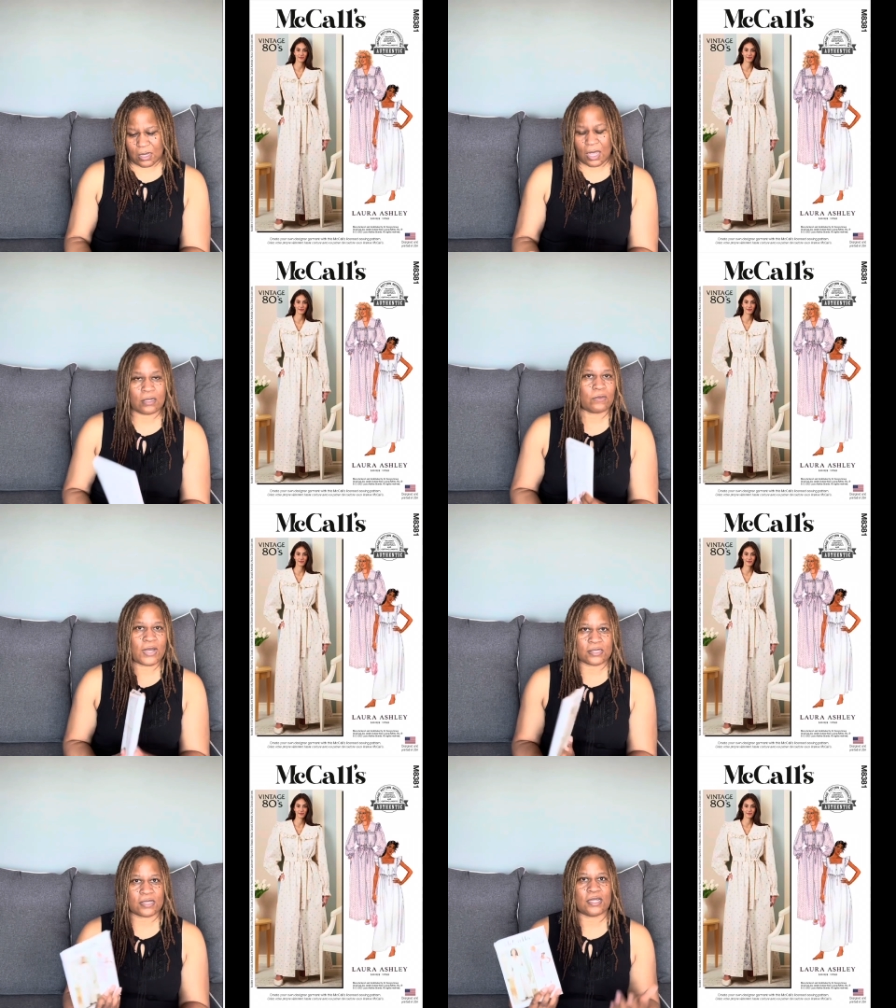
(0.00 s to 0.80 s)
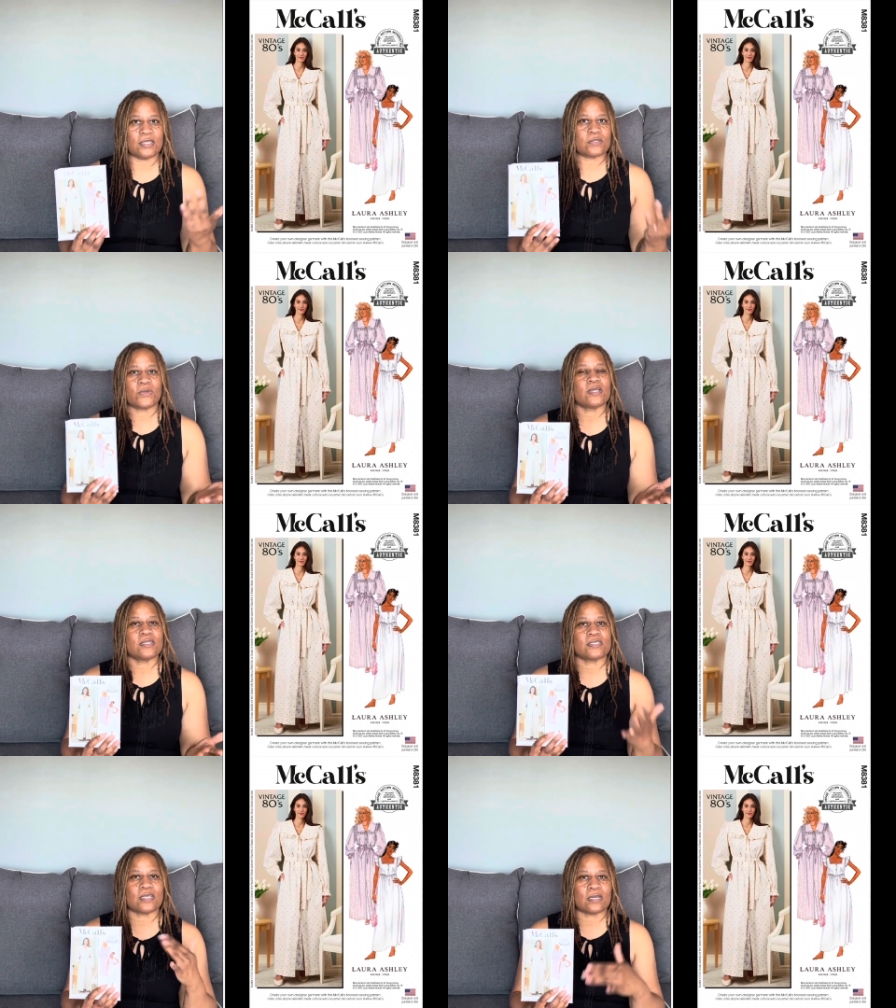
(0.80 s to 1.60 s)
I don't know why this lady is wearing
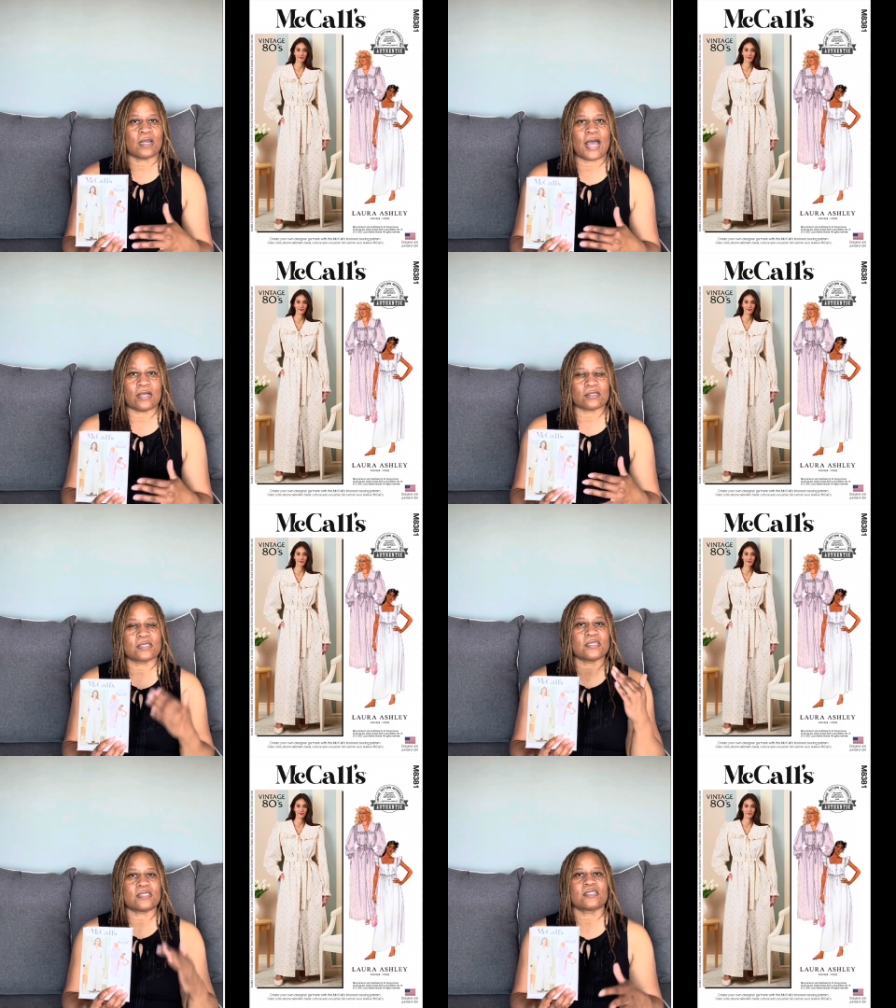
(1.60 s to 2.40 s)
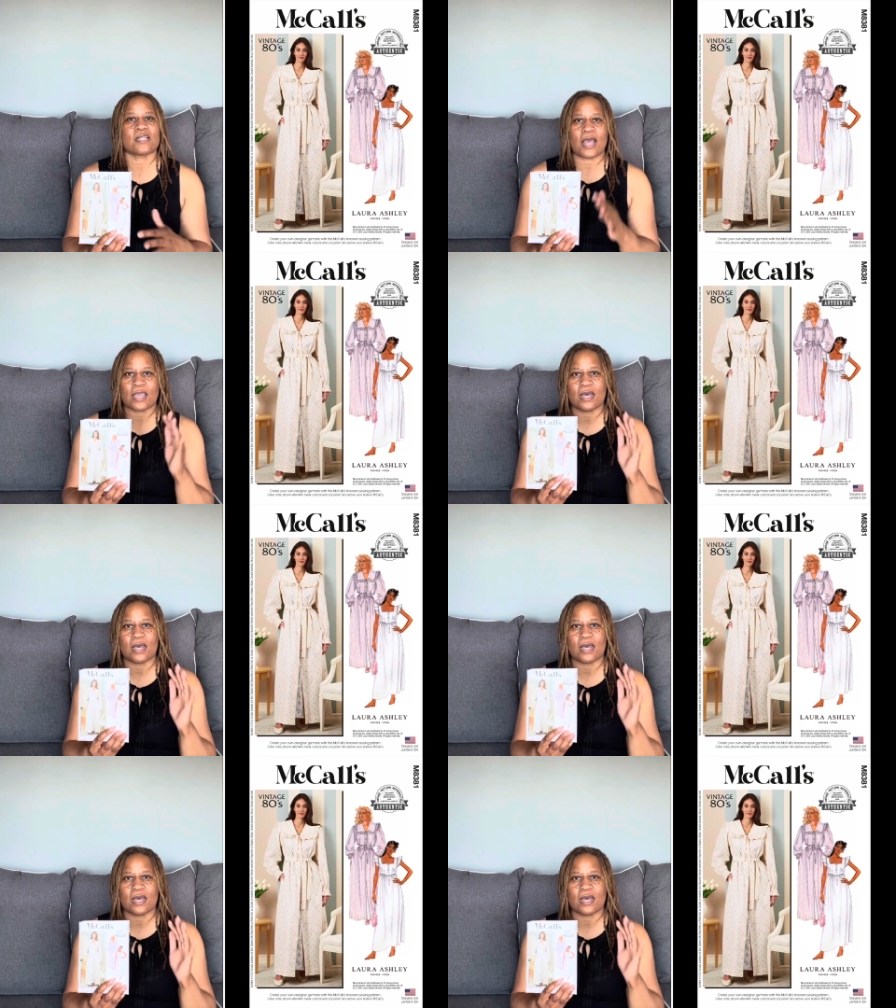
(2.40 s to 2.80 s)
this in her house. This is like